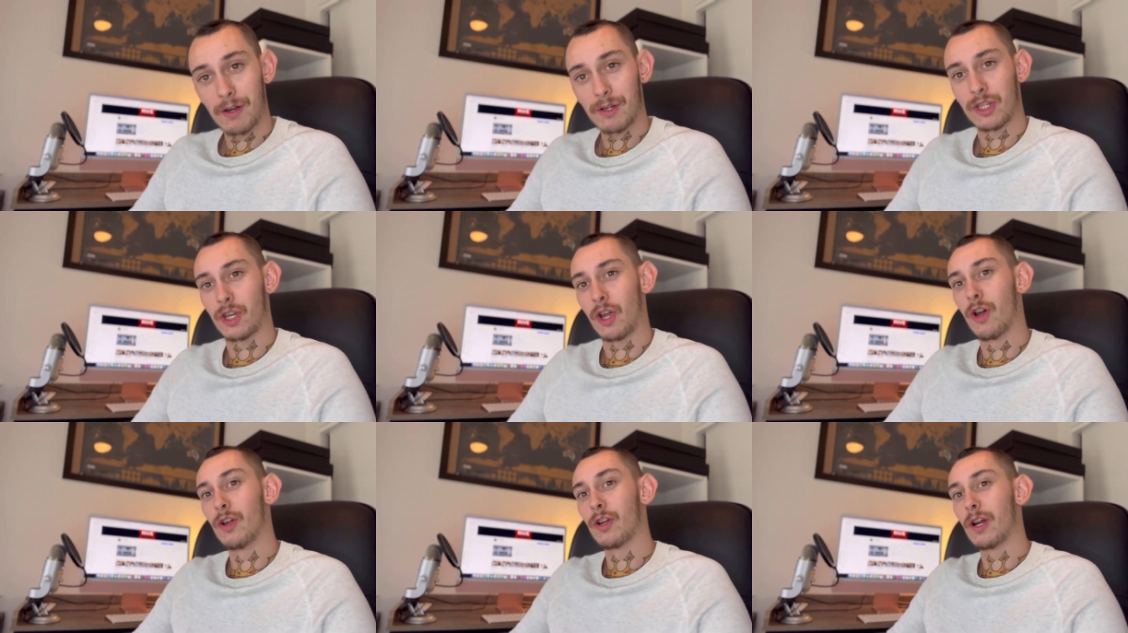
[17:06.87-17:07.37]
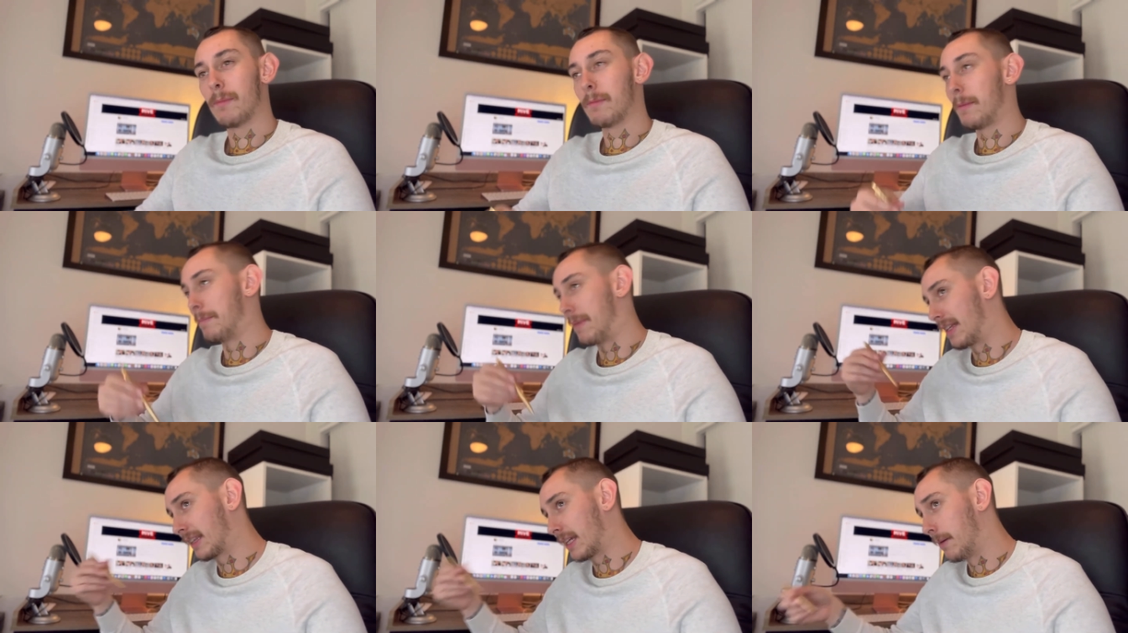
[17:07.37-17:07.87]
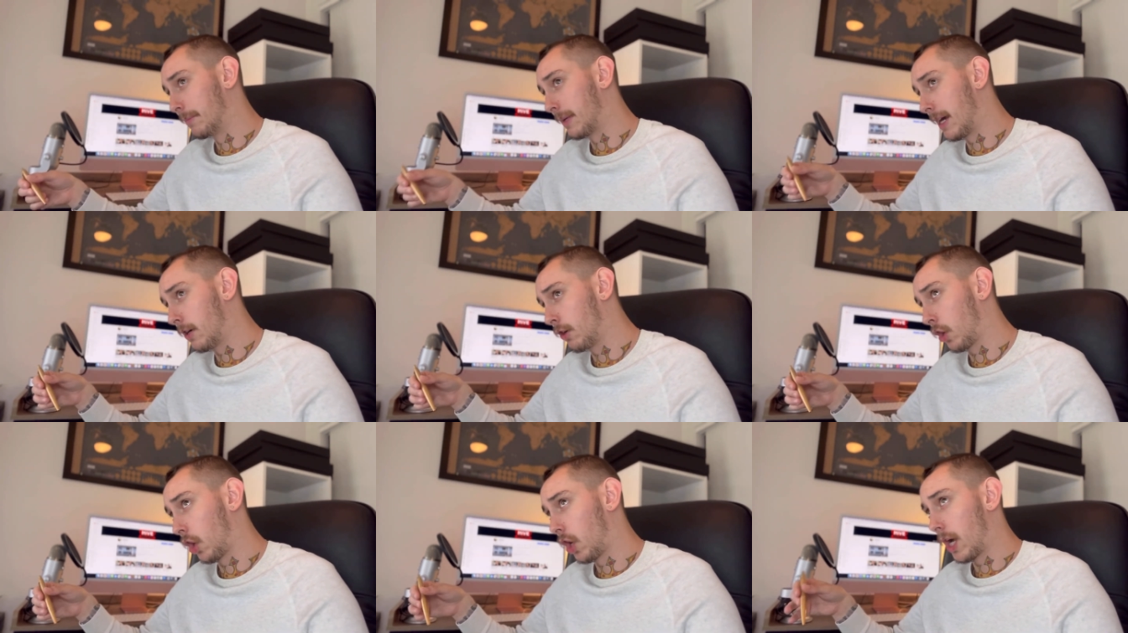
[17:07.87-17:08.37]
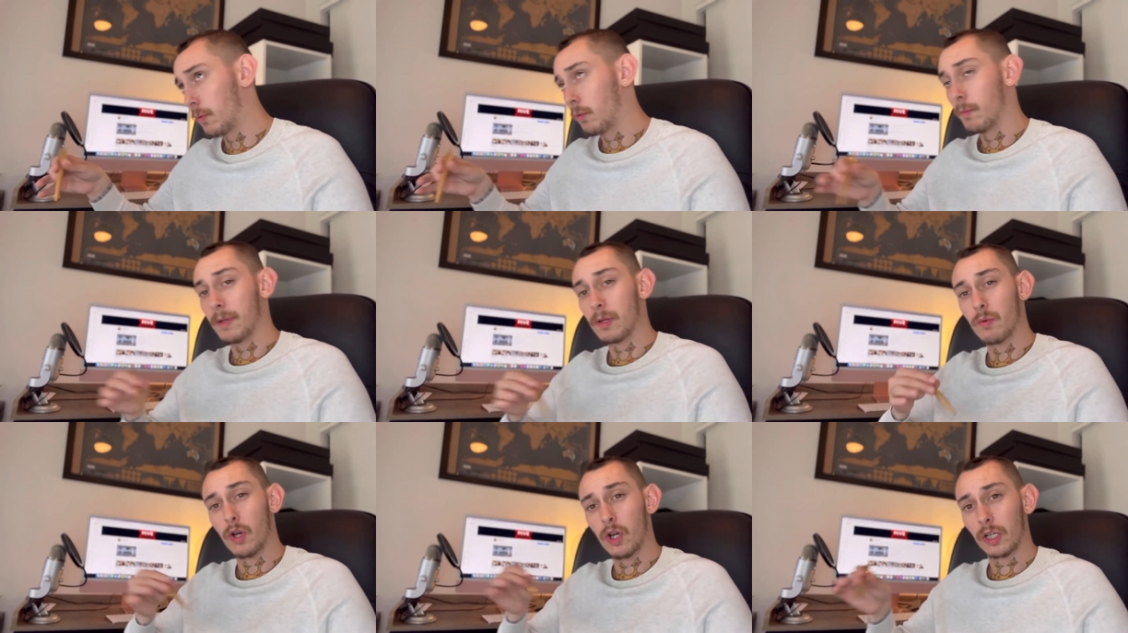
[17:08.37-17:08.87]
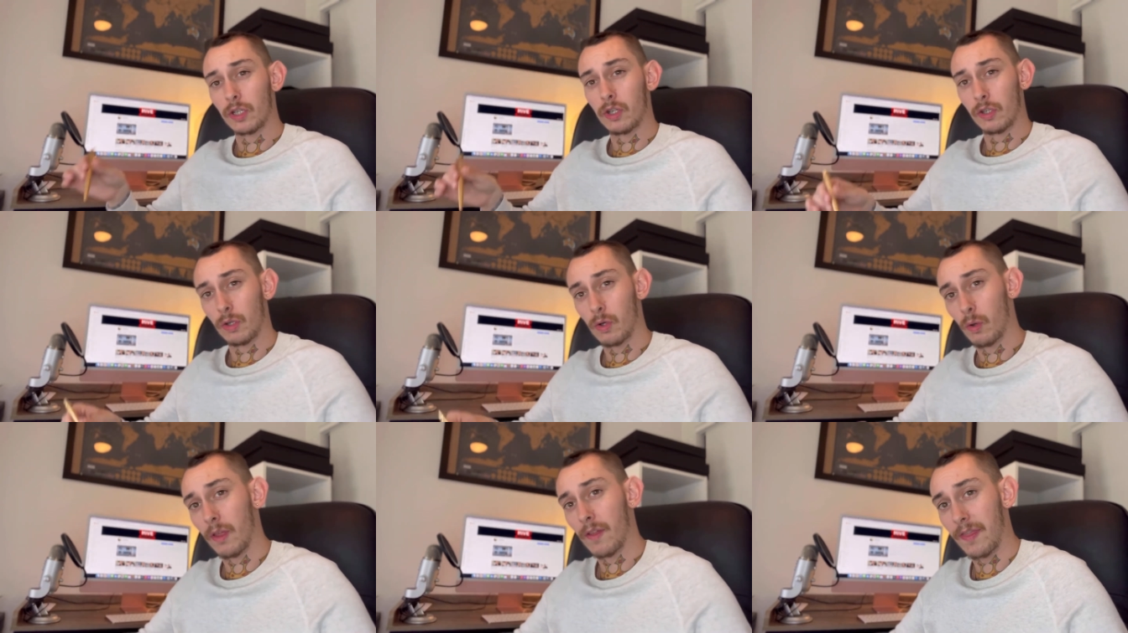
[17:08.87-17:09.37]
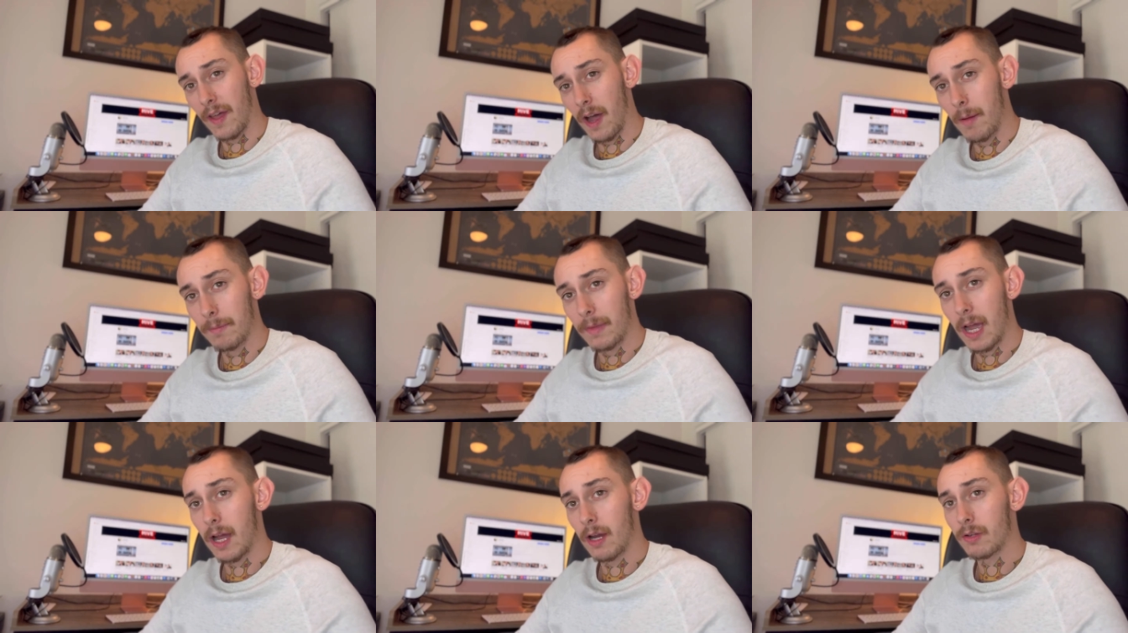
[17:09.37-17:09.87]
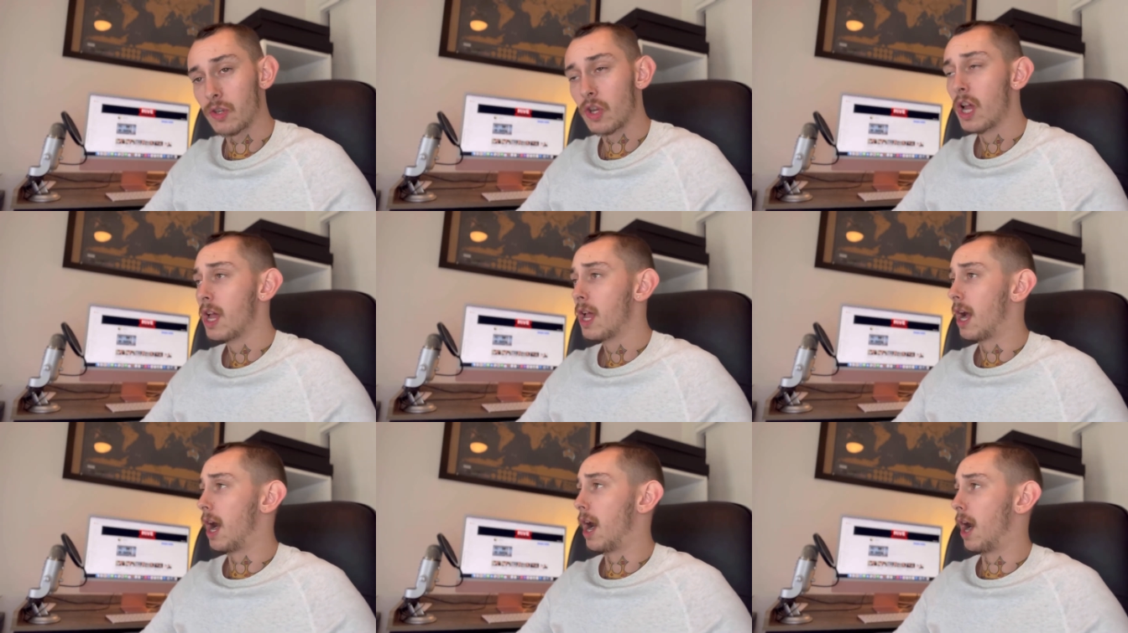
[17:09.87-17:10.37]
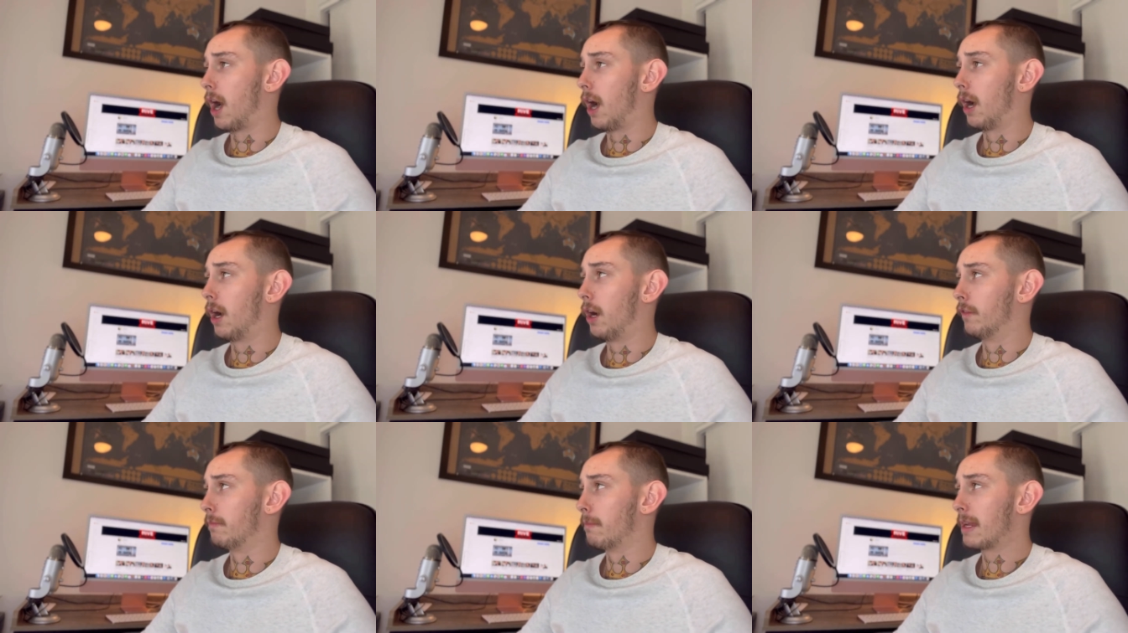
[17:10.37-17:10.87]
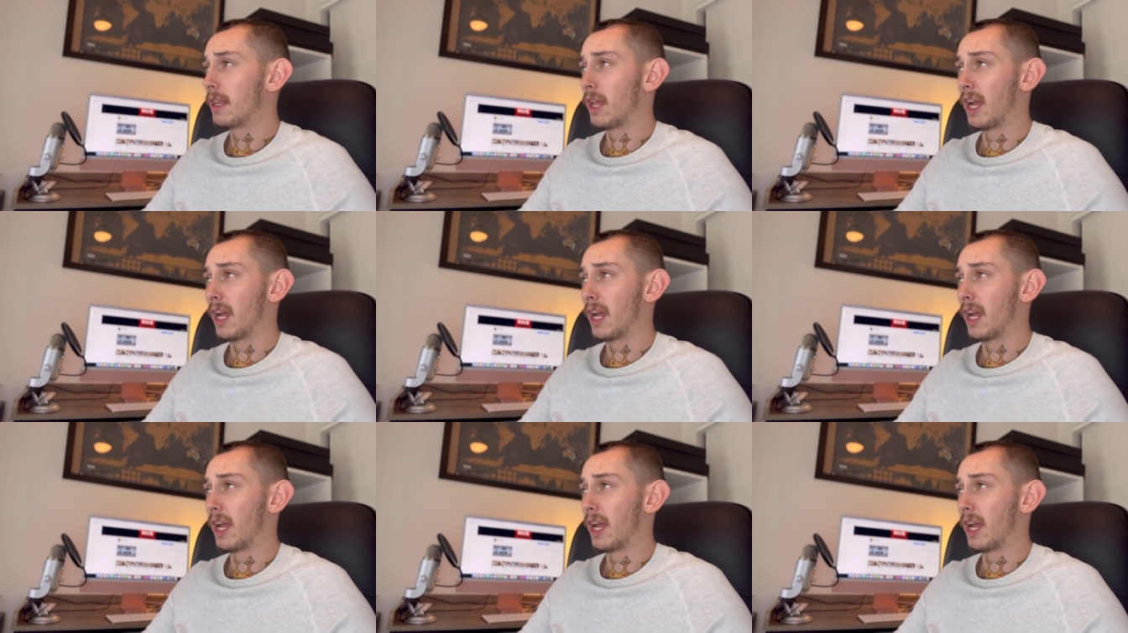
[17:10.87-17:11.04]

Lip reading: So my thumbnail guy will be working on all the thumbnails of me,